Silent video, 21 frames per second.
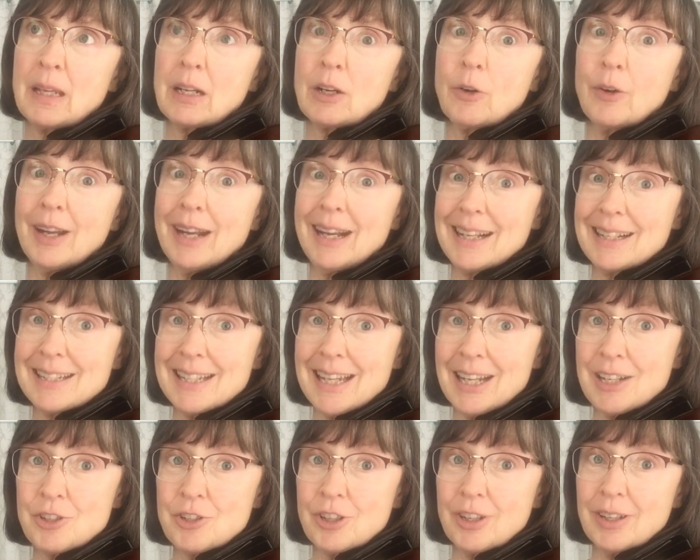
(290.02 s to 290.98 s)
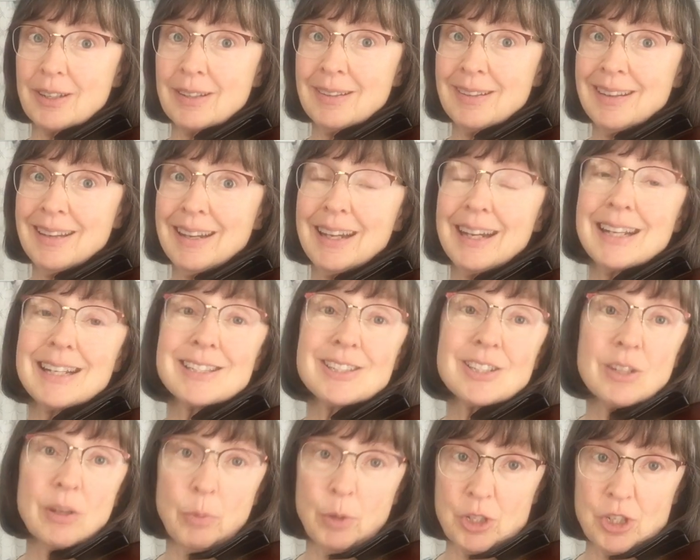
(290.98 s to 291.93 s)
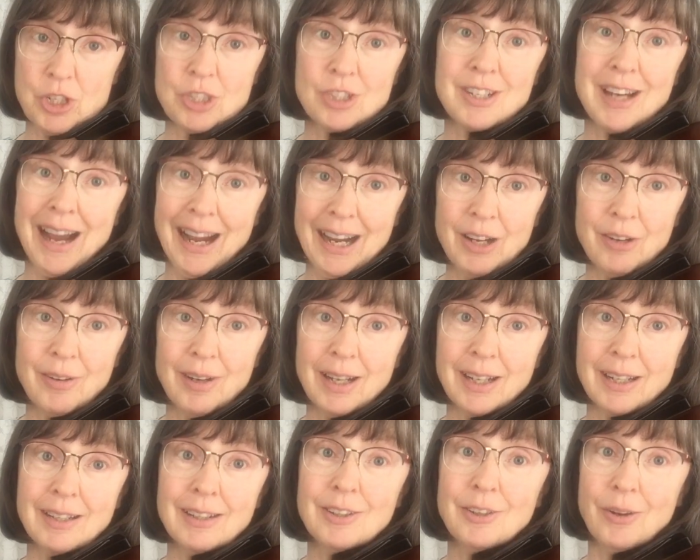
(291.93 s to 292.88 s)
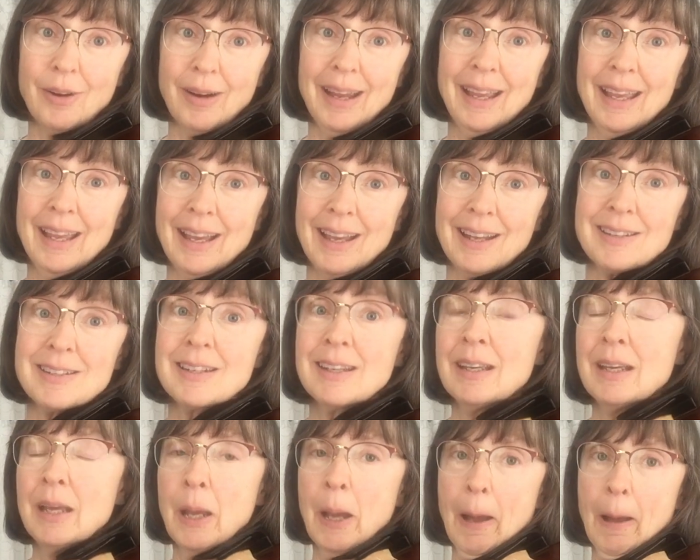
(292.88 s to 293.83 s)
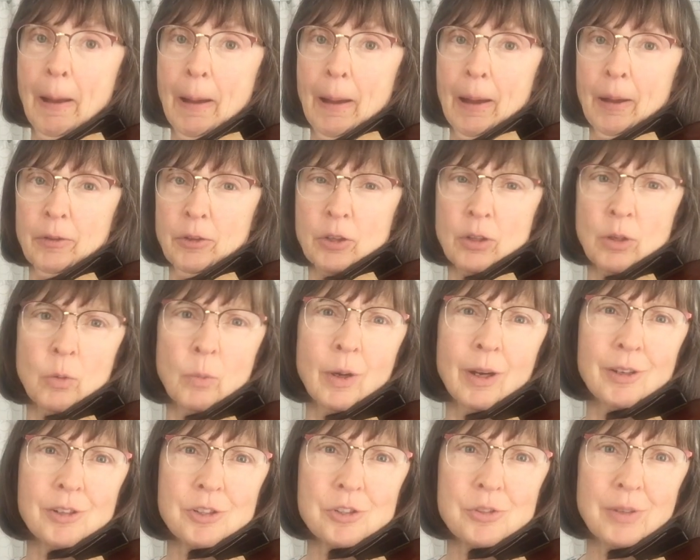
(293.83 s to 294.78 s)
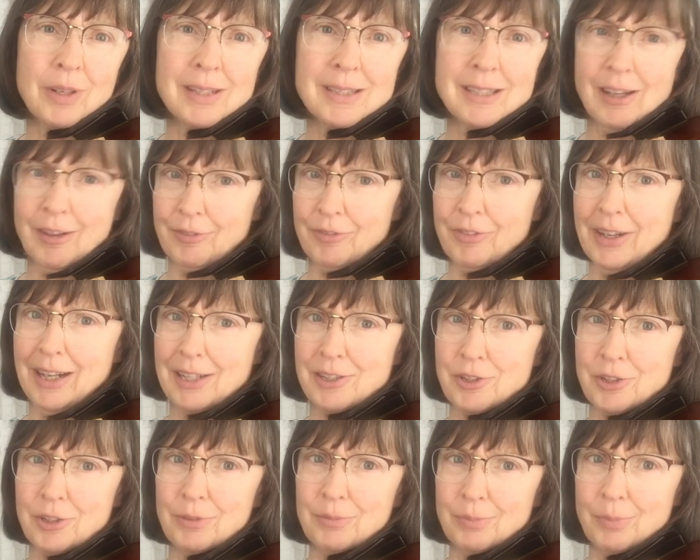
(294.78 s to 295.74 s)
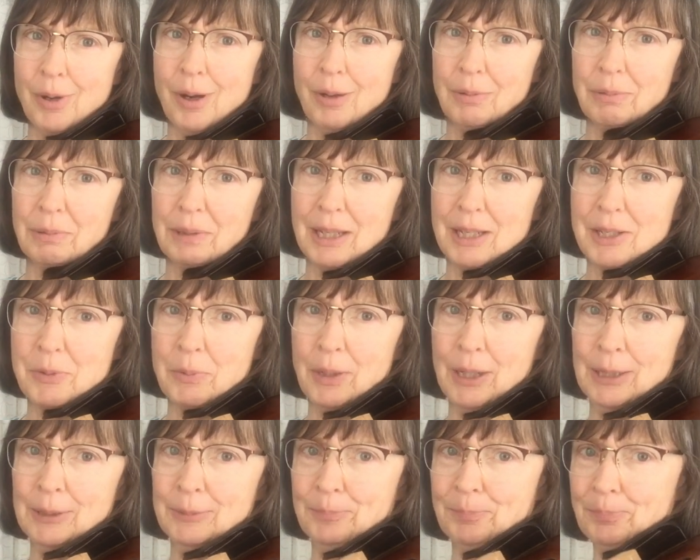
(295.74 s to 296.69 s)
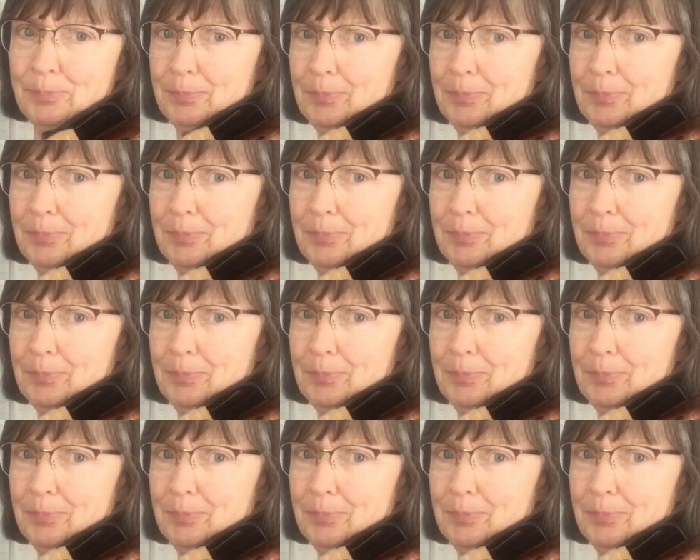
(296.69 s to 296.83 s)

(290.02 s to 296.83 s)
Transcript: creating tension, which is tiring your hand, you're going to wear your strings out faster probably as well.